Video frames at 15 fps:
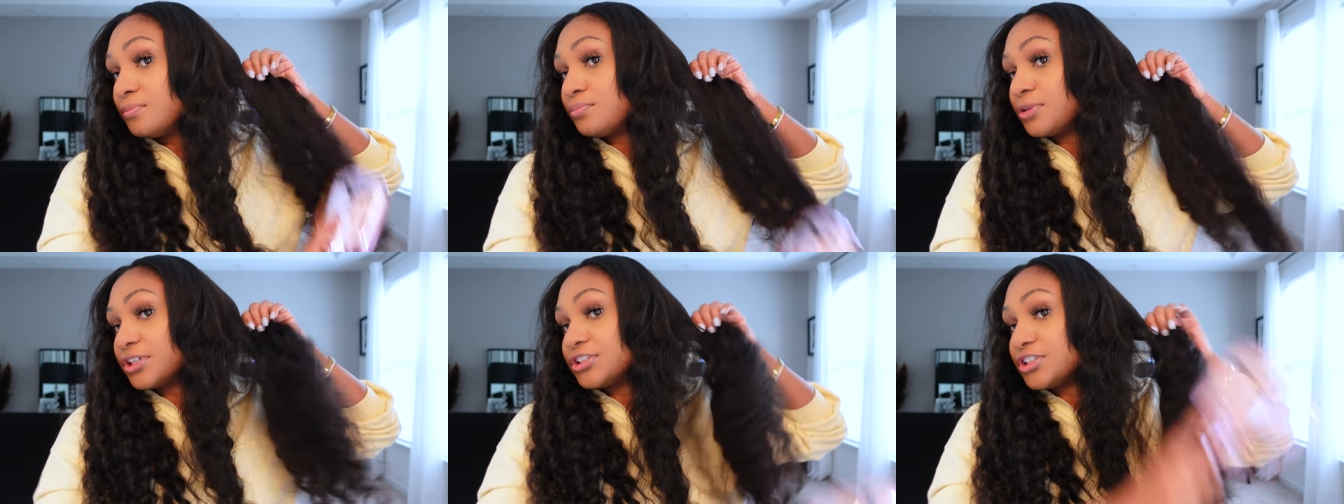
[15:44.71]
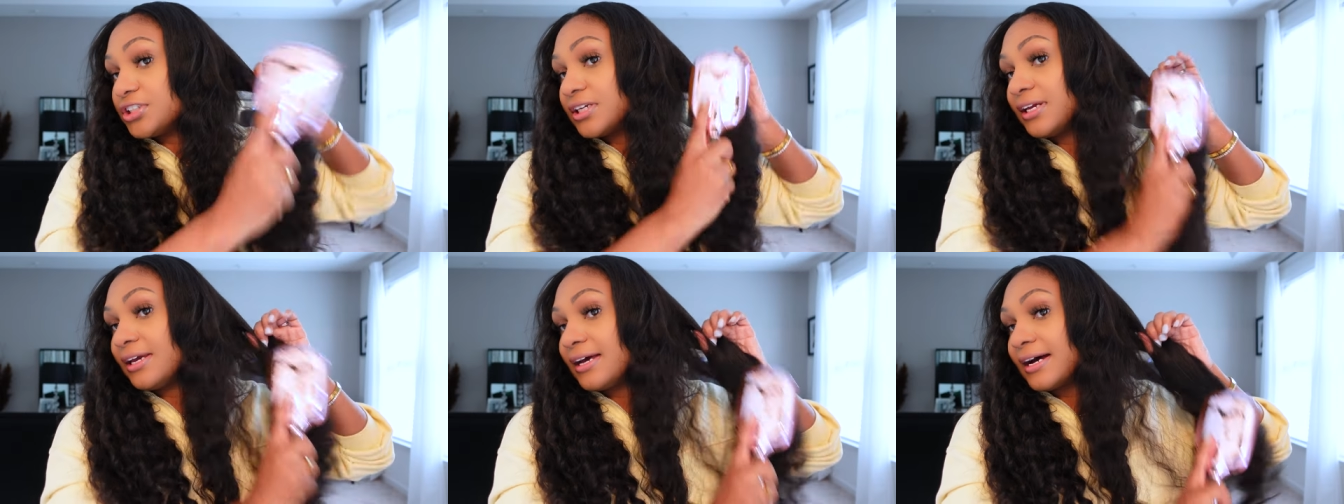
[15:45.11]

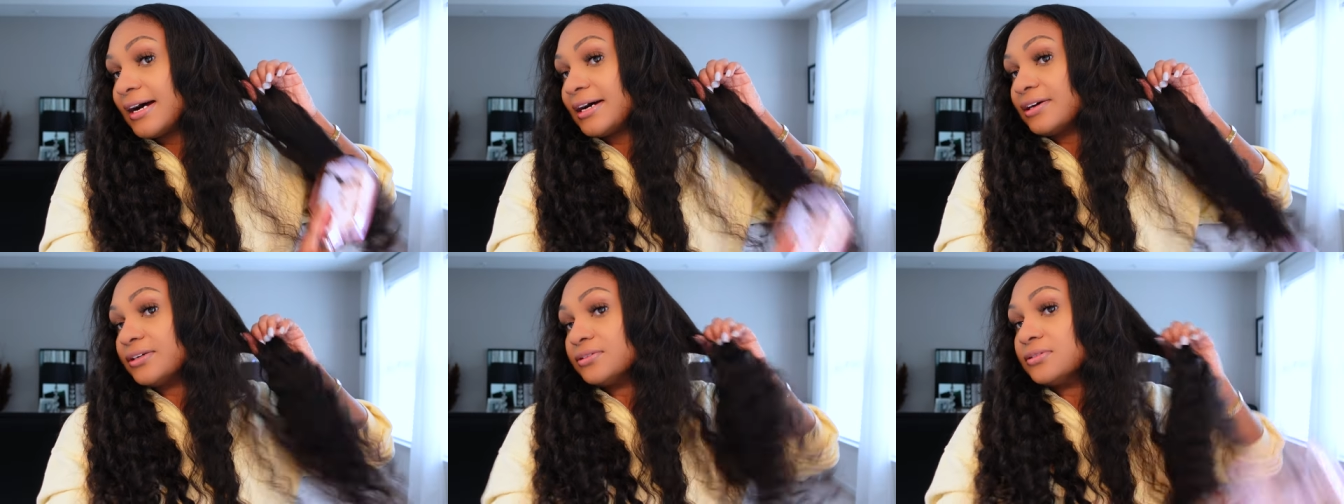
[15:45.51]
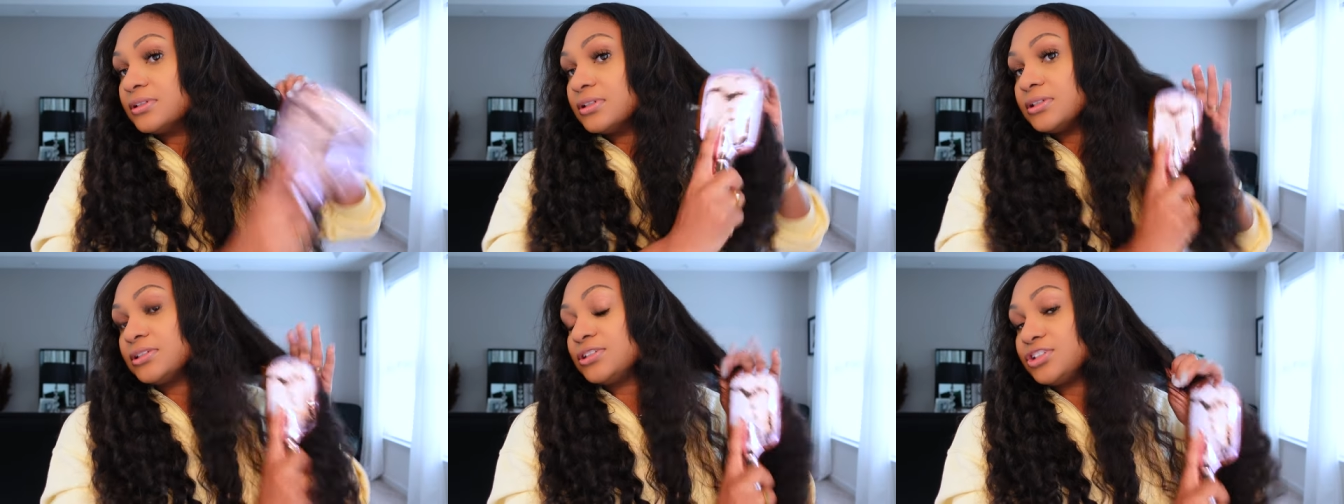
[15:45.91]
brushing it out,
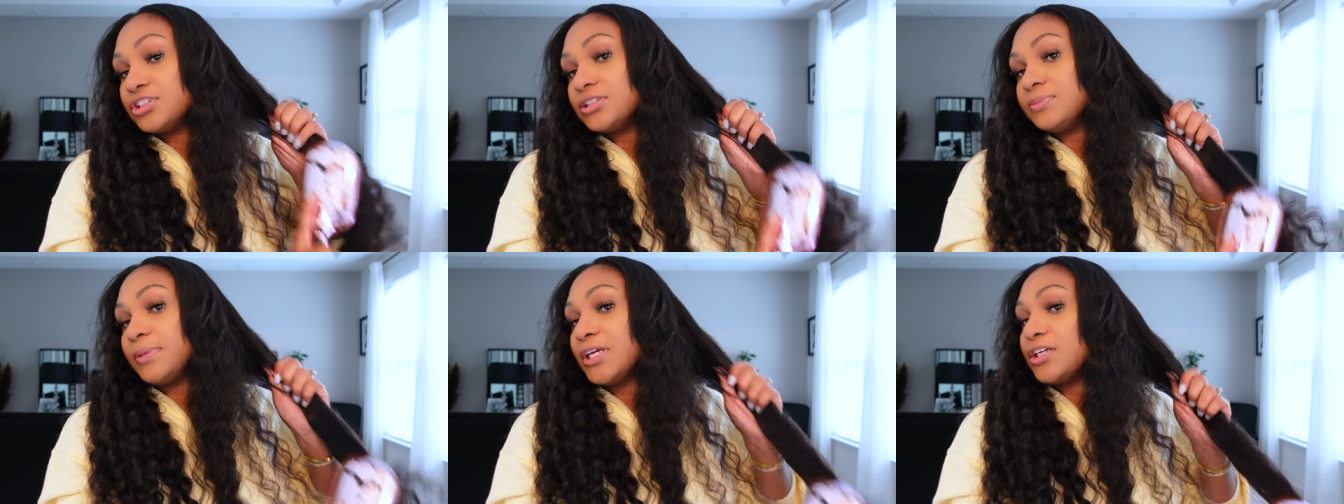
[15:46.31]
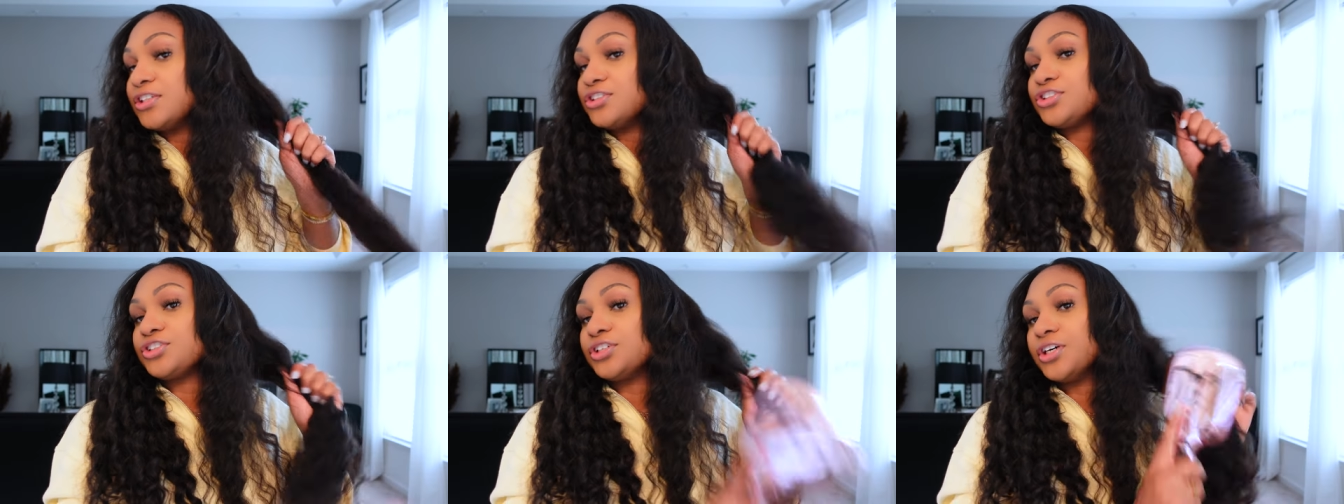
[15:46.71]
just
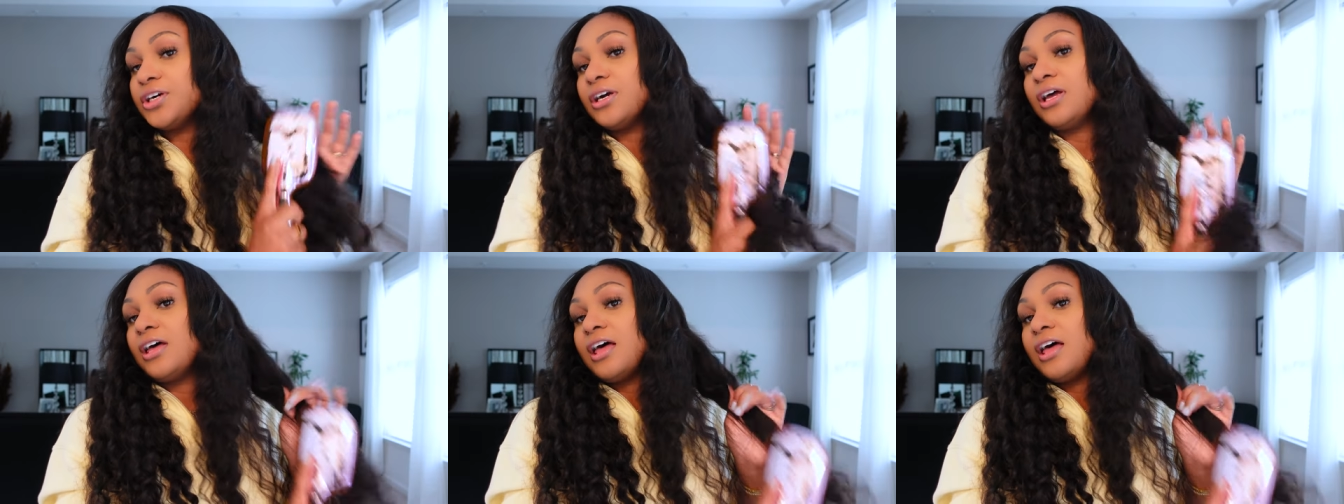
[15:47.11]
making sure